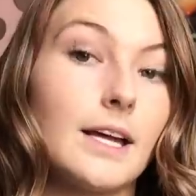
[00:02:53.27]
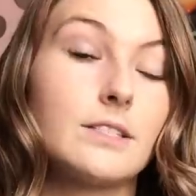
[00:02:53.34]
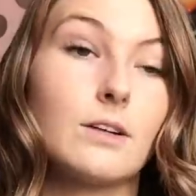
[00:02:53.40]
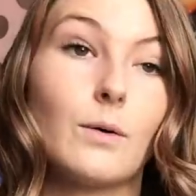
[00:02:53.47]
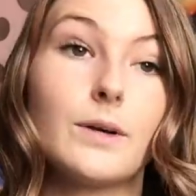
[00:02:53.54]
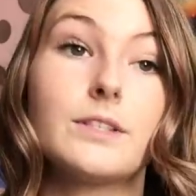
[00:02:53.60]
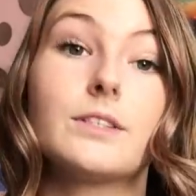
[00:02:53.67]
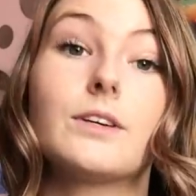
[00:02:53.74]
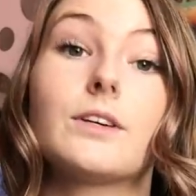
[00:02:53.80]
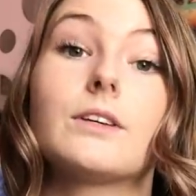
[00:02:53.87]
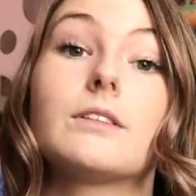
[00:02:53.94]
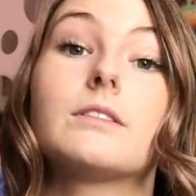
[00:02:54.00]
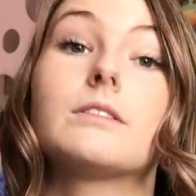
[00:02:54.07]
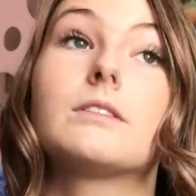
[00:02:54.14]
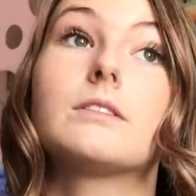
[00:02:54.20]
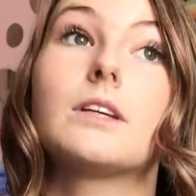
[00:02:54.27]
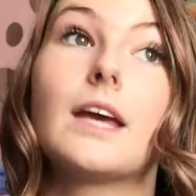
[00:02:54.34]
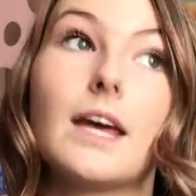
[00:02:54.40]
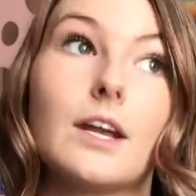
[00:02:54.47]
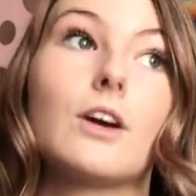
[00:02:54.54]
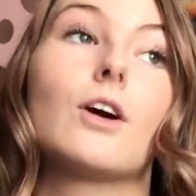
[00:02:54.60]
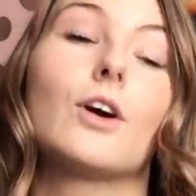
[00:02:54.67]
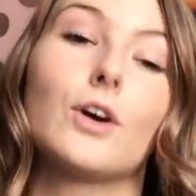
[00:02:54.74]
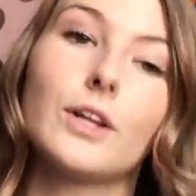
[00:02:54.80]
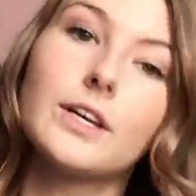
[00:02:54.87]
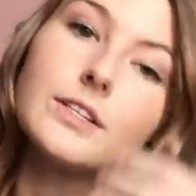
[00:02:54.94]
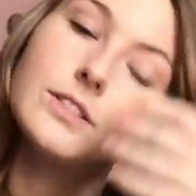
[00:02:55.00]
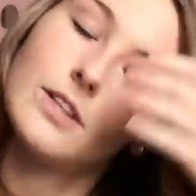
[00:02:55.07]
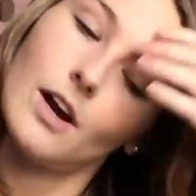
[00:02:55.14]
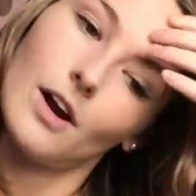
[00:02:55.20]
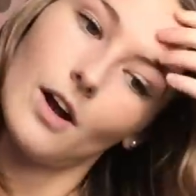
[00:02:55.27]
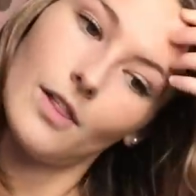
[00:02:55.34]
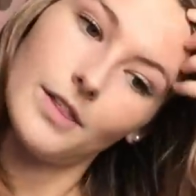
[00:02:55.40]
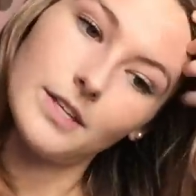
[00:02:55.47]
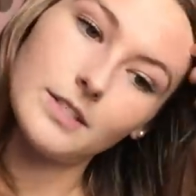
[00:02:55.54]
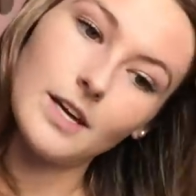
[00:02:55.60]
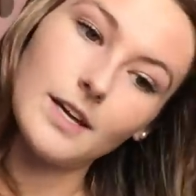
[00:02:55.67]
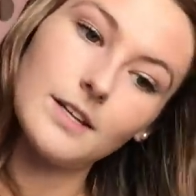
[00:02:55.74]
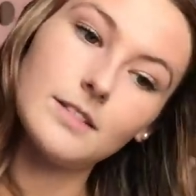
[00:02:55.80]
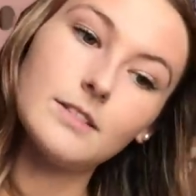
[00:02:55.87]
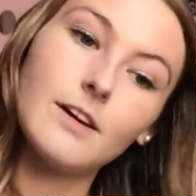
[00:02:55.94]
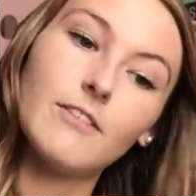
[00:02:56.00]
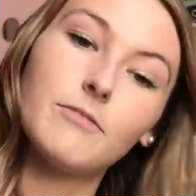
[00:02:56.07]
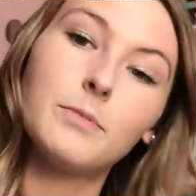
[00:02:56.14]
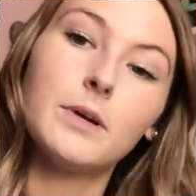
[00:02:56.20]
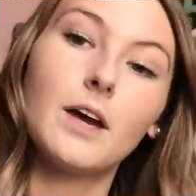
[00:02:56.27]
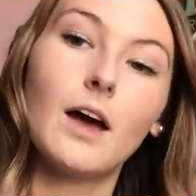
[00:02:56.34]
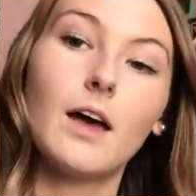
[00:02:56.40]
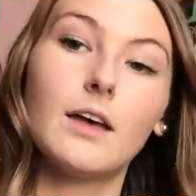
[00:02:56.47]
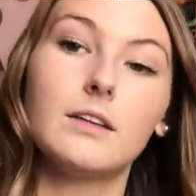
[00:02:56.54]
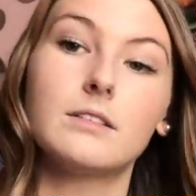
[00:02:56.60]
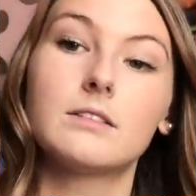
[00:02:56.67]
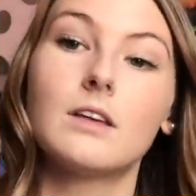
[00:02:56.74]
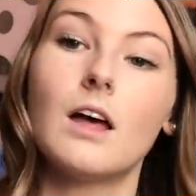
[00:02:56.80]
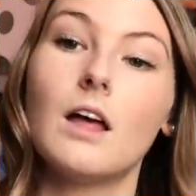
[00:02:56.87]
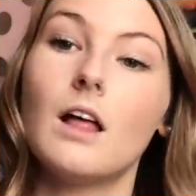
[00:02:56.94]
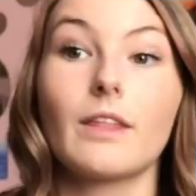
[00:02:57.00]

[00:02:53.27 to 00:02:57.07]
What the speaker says: It's always good to get an early start on this kind of stuff because